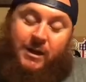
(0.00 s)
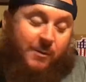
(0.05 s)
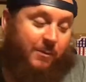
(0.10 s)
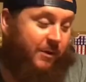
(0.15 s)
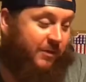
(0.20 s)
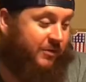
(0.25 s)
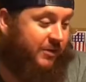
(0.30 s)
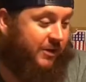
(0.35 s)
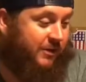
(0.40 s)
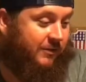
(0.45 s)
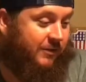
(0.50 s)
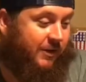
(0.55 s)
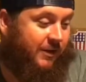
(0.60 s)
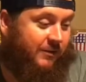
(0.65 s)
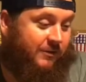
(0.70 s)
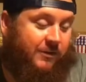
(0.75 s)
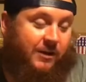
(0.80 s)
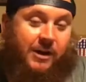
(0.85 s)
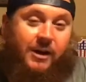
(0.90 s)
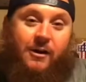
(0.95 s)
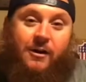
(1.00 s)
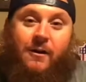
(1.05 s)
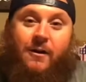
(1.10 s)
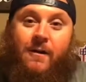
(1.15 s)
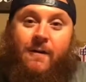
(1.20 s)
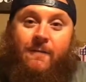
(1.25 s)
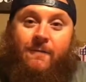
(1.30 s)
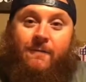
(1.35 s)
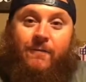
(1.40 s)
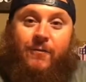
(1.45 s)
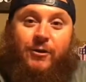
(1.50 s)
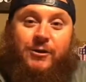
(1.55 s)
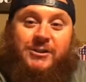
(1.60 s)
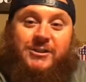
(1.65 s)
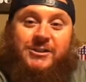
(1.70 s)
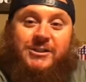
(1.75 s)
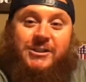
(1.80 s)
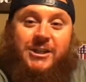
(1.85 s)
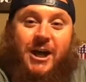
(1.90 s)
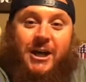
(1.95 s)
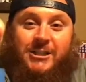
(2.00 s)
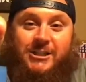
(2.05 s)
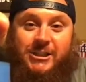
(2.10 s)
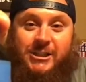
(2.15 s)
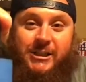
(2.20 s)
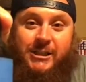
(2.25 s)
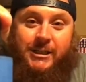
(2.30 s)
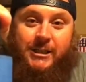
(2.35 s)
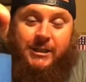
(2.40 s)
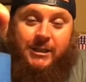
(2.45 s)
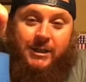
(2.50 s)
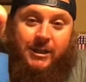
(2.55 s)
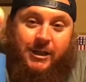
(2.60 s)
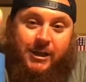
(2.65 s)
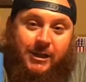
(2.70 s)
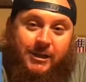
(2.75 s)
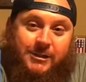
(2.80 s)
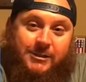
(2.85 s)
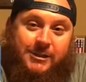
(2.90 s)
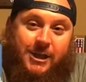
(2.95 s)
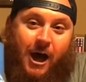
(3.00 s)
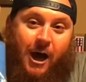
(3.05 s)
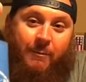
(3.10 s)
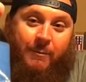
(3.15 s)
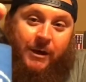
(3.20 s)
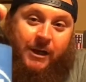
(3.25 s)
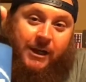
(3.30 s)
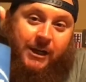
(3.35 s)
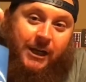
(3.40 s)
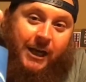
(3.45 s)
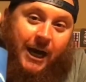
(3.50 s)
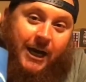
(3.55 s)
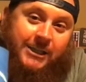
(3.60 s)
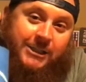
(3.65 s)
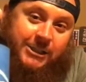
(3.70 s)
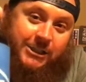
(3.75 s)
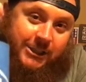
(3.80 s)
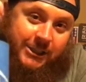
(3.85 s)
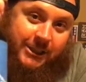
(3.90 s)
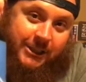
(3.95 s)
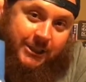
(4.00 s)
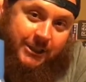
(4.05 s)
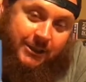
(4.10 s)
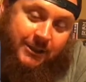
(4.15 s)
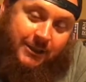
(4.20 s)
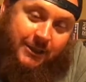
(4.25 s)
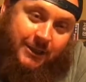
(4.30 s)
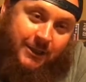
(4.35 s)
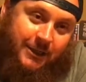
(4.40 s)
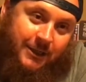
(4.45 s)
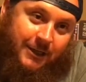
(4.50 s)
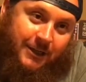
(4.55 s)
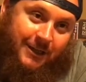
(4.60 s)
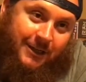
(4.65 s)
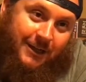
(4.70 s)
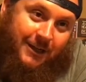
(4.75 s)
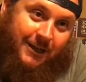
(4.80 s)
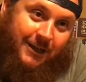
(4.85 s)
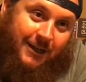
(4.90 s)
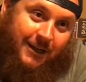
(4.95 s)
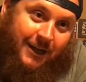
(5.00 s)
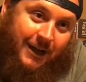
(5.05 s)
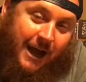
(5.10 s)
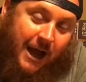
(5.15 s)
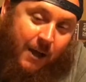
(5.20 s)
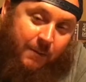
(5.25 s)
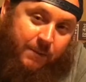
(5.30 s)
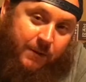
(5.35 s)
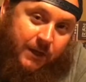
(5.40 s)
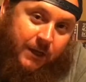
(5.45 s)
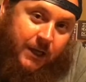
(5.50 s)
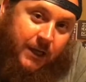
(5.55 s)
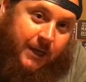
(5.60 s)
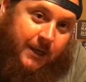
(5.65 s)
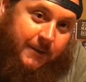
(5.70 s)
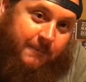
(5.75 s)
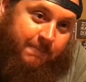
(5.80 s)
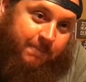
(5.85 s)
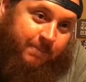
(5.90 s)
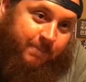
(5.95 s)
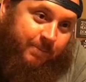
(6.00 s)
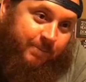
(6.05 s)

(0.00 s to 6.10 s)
But this is their Versace Tamagotchi IPA.